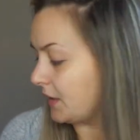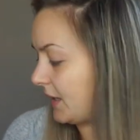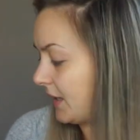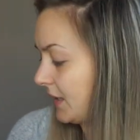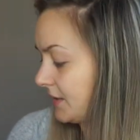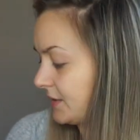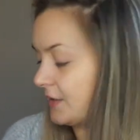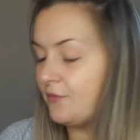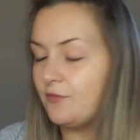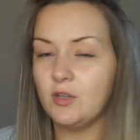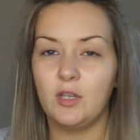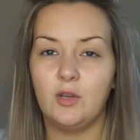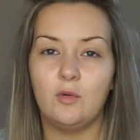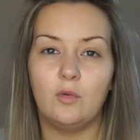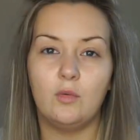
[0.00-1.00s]
and I didn't
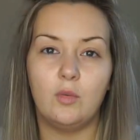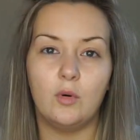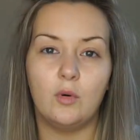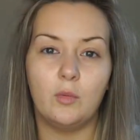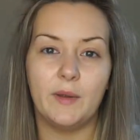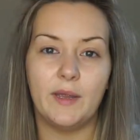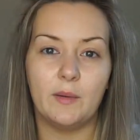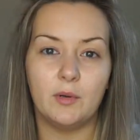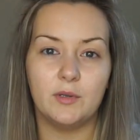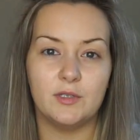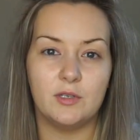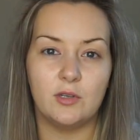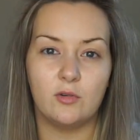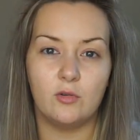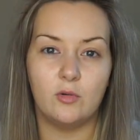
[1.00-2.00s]
really know what way I wanted
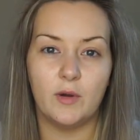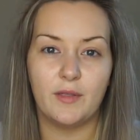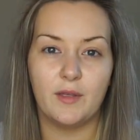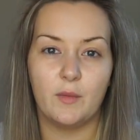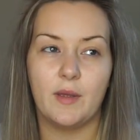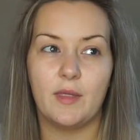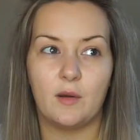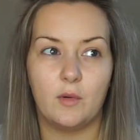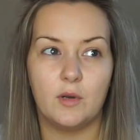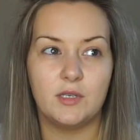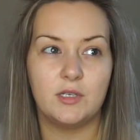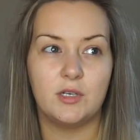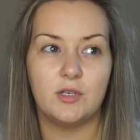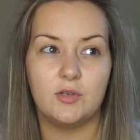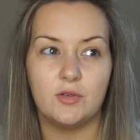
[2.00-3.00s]
to go with it, whether I wanted
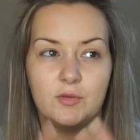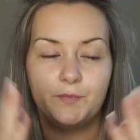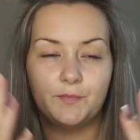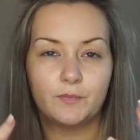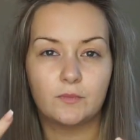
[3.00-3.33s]
to do